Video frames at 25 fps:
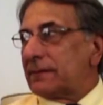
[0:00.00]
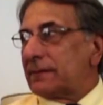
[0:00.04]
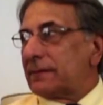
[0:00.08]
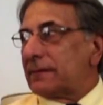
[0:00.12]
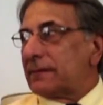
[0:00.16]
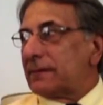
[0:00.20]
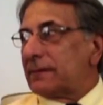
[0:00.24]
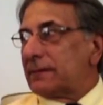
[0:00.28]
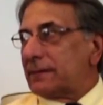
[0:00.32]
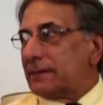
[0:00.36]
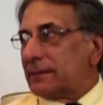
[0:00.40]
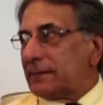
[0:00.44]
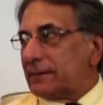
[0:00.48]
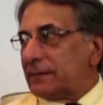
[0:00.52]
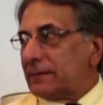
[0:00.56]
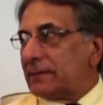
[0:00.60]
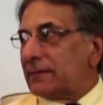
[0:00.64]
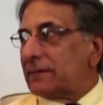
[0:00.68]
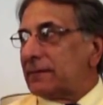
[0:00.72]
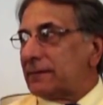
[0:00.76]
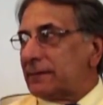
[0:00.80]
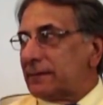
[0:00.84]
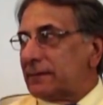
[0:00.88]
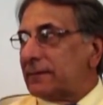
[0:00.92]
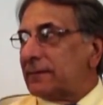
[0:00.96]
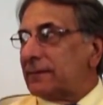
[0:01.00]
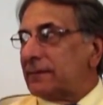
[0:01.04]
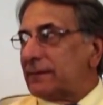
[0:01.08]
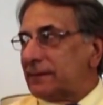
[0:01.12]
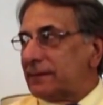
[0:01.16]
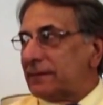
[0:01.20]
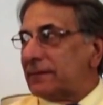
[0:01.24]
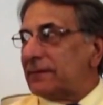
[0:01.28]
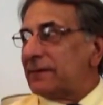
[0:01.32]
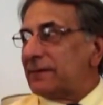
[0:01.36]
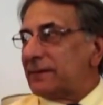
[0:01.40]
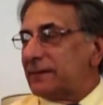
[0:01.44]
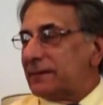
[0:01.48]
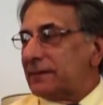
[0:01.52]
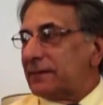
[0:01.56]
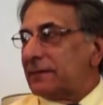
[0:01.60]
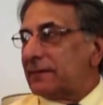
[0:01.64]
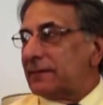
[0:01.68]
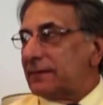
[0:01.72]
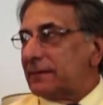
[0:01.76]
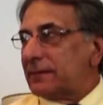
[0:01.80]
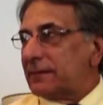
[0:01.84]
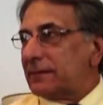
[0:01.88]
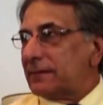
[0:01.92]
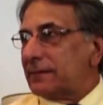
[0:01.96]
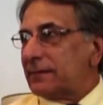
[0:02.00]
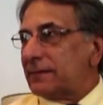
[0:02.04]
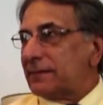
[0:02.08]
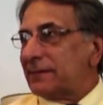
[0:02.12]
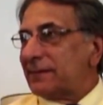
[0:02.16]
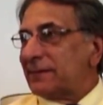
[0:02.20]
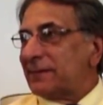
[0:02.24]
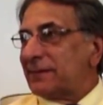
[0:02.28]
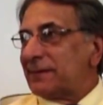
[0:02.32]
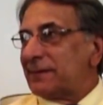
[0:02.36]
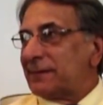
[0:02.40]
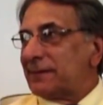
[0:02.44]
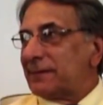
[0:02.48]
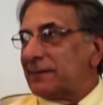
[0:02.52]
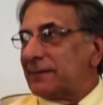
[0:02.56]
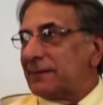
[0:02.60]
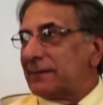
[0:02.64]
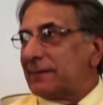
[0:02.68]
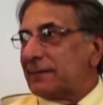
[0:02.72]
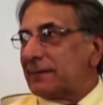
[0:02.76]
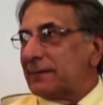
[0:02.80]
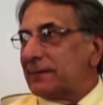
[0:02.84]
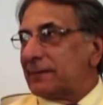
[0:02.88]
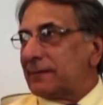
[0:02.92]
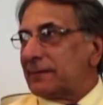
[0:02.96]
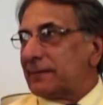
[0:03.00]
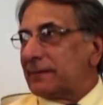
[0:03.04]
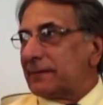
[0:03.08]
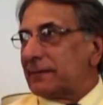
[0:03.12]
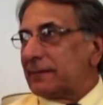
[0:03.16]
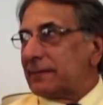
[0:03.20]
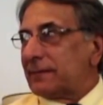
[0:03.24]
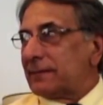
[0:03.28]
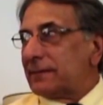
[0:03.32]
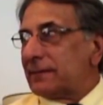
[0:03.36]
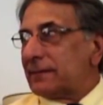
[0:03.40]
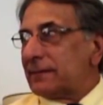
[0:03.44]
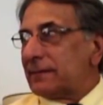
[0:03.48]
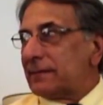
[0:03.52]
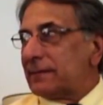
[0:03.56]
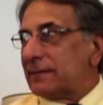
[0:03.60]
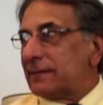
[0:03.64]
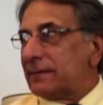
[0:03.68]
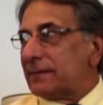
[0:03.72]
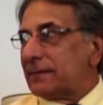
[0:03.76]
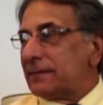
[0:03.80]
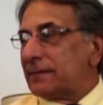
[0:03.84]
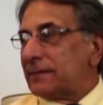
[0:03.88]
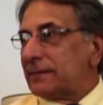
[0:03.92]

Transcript: No words are spoken by the person on screen.